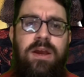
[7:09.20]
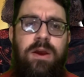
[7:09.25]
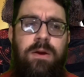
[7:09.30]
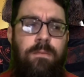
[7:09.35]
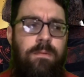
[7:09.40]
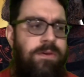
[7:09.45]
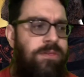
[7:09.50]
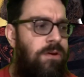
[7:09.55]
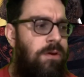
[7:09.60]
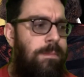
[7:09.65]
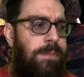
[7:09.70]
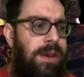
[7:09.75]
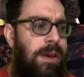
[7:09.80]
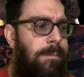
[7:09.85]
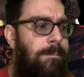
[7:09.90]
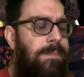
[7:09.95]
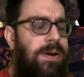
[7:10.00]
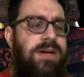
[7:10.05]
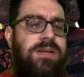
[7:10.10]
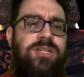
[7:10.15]
whether it be a
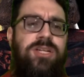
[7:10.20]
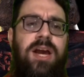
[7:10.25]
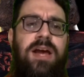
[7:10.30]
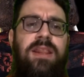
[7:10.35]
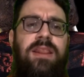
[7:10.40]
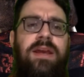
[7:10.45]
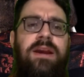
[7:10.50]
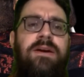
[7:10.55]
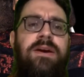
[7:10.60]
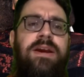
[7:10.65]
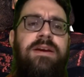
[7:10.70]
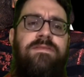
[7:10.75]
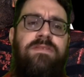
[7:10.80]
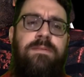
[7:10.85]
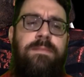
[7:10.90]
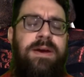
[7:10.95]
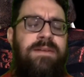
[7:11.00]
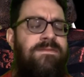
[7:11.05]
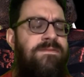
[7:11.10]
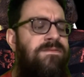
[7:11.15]
buckshot lariat from
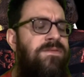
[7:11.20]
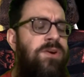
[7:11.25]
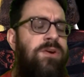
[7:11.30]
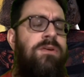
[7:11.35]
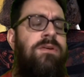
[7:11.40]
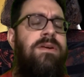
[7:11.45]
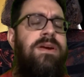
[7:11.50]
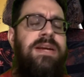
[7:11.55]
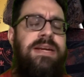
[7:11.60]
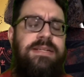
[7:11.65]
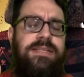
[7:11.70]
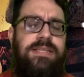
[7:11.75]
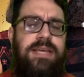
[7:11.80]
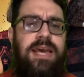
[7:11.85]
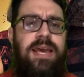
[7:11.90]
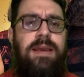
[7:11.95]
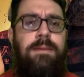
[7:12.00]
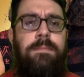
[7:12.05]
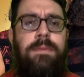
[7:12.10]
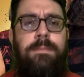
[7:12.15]
a furious
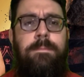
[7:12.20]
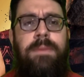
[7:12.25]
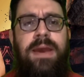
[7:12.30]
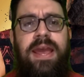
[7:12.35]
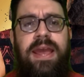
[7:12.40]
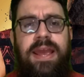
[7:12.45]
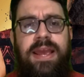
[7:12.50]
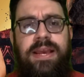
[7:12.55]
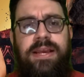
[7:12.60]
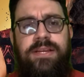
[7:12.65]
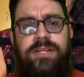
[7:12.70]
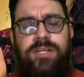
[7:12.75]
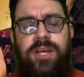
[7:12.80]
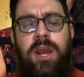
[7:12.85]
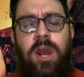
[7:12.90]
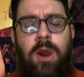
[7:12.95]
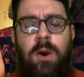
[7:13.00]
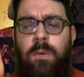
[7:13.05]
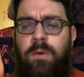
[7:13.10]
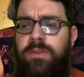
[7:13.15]
Hangman Page,
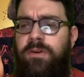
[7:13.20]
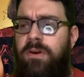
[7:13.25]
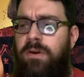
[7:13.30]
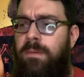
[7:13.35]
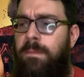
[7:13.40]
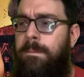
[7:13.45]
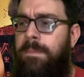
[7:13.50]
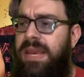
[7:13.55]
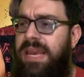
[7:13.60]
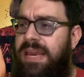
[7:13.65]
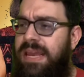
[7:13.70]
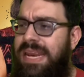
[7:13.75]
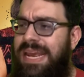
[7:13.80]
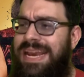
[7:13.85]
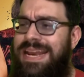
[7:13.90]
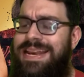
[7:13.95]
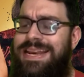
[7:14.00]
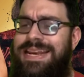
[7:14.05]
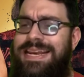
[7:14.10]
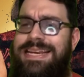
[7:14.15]
whether it be an
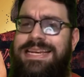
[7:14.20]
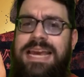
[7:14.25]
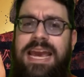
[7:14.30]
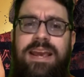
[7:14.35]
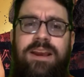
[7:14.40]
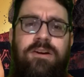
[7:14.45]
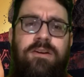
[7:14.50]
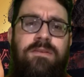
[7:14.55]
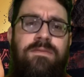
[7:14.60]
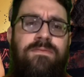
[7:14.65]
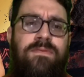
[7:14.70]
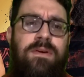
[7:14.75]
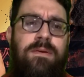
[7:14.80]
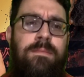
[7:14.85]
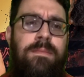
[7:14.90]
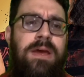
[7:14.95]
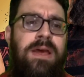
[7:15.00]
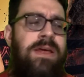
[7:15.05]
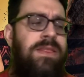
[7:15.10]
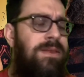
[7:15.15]
indie taker from
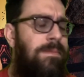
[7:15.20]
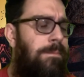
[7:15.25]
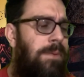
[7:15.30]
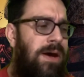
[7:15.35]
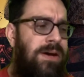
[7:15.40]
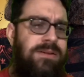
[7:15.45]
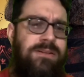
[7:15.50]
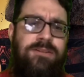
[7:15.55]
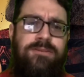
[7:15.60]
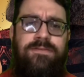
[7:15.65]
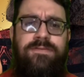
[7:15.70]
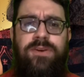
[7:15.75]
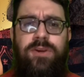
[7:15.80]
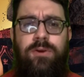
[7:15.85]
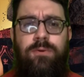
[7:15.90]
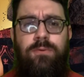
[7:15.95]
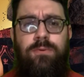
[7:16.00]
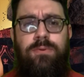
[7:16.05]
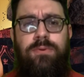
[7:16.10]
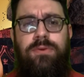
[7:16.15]
the Bucks of
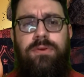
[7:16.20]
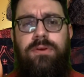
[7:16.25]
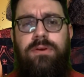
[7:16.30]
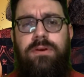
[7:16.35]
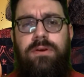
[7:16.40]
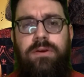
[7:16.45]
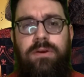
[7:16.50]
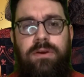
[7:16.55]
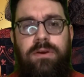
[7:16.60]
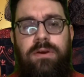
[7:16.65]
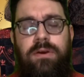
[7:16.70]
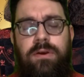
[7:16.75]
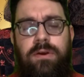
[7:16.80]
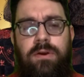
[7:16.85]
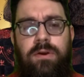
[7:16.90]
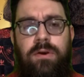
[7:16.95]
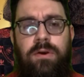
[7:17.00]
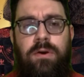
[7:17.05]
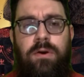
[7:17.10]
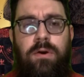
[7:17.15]
Youth,
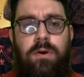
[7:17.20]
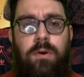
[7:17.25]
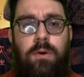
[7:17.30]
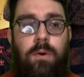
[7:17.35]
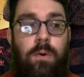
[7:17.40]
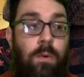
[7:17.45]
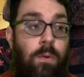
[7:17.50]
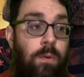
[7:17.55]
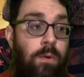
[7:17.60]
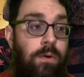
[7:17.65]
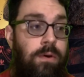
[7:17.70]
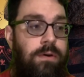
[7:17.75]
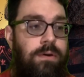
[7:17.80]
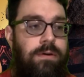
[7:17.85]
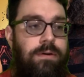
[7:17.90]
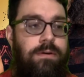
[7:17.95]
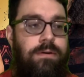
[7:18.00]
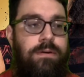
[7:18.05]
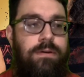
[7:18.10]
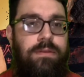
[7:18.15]
or
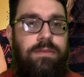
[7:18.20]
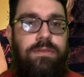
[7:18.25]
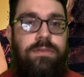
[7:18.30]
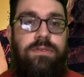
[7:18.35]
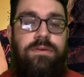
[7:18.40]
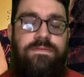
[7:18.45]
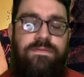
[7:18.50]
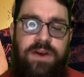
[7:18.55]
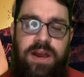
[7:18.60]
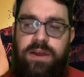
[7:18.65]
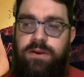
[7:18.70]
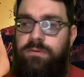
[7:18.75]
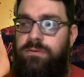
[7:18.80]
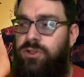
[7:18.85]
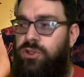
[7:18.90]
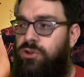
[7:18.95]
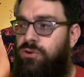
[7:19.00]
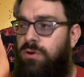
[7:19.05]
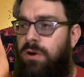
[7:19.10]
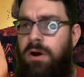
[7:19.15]
the final
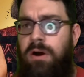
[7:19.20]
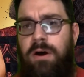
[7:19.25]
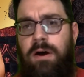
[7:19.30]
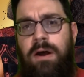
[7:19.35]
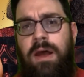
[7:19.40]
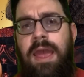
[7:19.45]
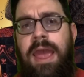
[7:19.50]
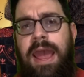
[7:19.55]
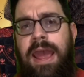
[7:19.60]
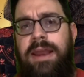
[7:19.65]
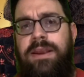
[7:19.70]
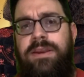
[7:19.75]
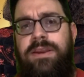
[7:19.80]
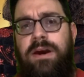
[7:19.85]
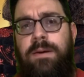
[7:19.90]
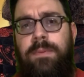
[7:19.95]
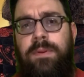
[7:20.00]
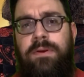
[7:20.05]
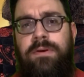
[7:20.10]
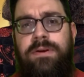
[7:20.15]
straw at
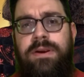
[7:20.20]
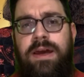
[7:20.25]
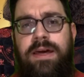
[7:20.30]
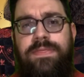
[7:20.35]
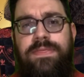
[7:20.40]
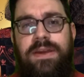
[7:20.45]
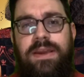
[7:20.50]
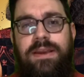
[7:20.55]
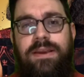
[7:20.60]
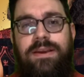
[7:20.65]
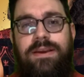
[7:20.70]
Double or Nothing,